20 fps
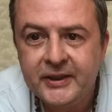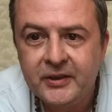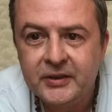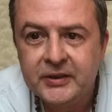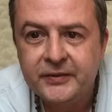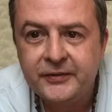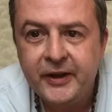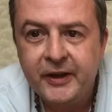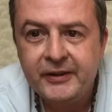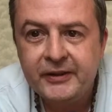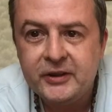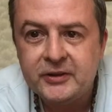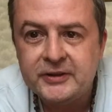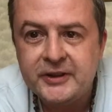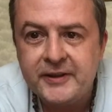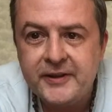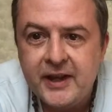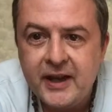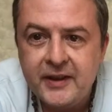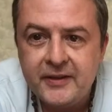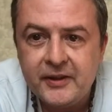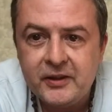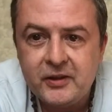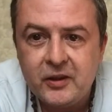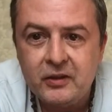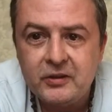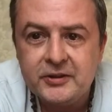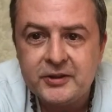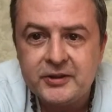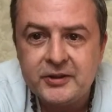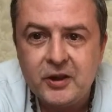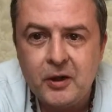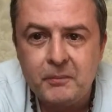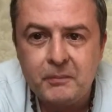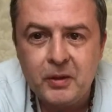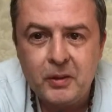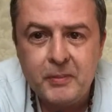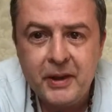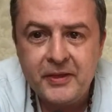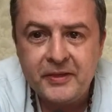he looks very good in that and the gold does
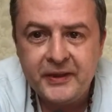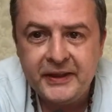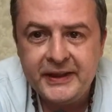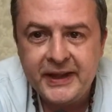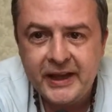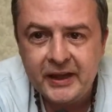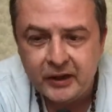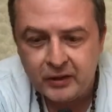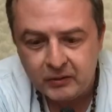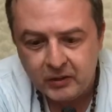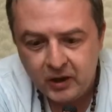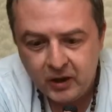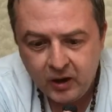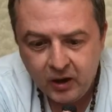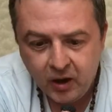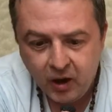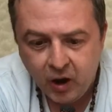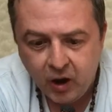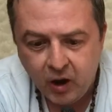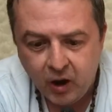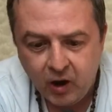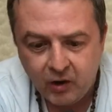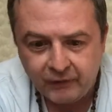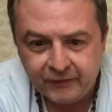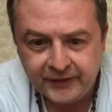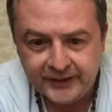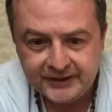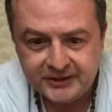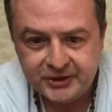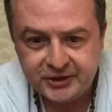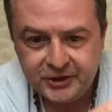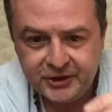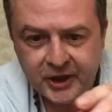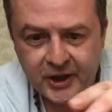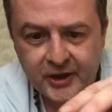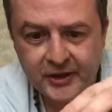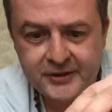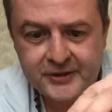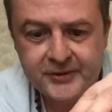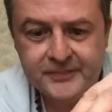complement the yellow of his
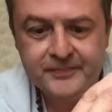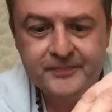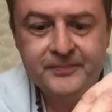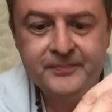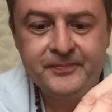shirt.